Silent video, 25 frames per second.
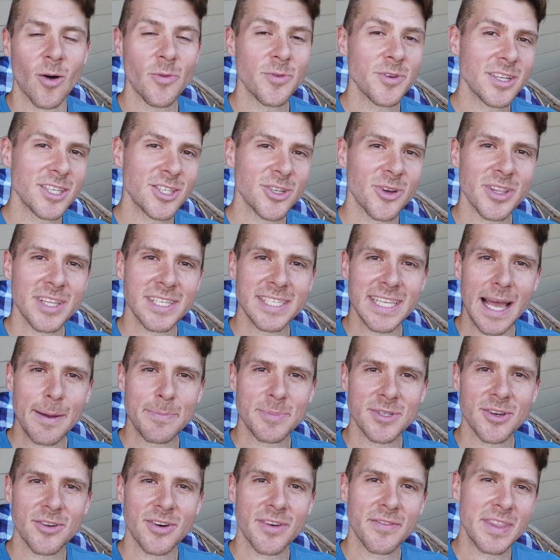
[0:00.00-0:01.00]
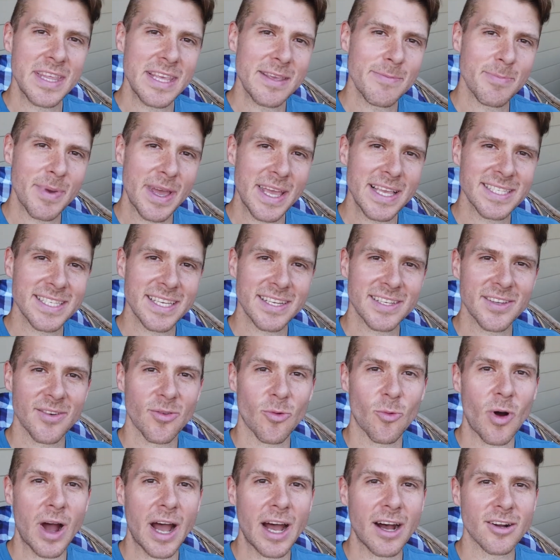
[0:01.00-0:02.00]
Hopefully you enjoyed this episode of the basics of
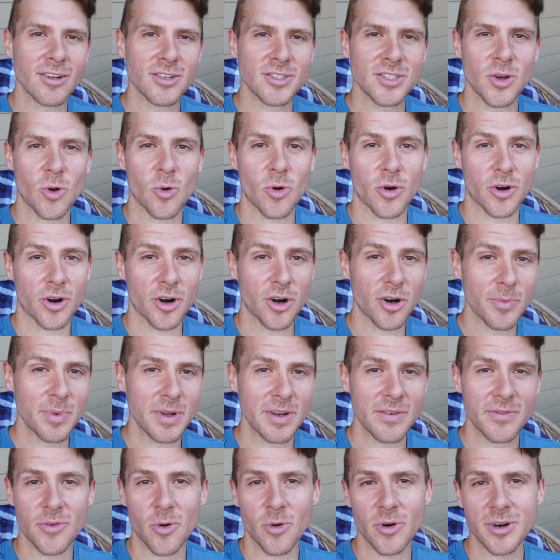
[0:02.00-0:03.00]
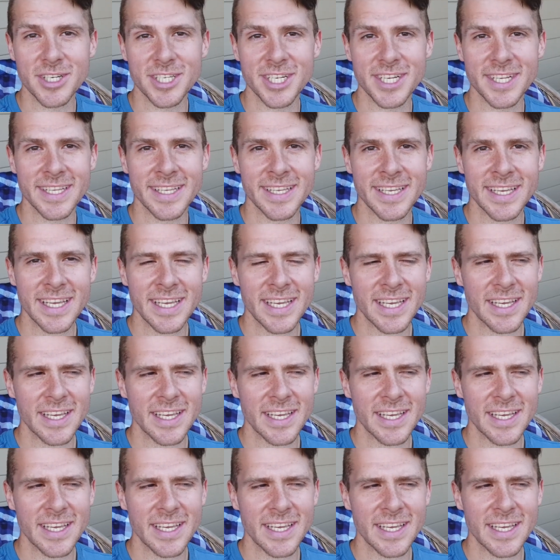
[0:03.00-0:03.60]
wild or urban foraging.